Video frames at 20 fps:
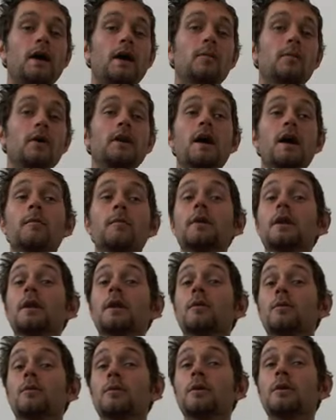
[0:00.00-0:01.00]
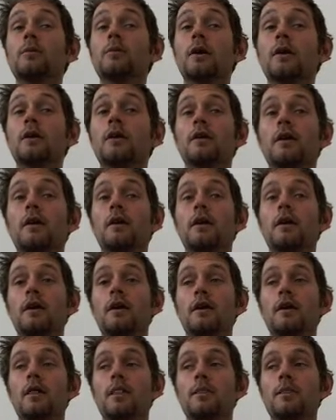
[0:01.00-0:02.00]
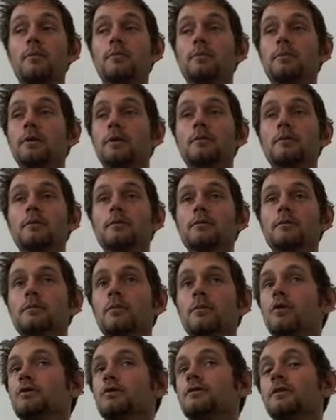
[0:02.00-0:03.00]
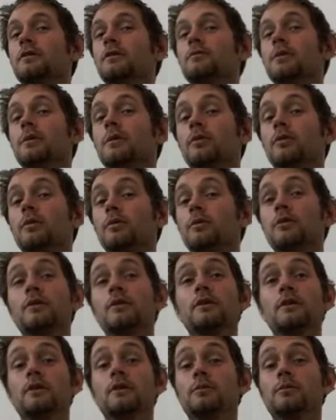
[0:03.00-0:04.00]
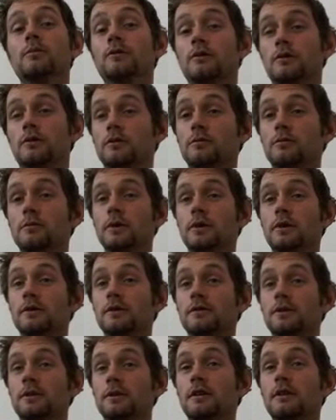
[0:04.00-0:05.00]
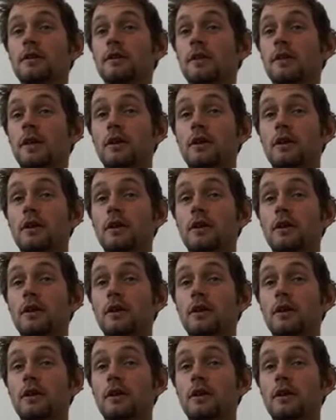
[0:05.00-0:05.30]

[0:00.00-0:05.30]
about not being able to read well. But most of those people are really good musicians because they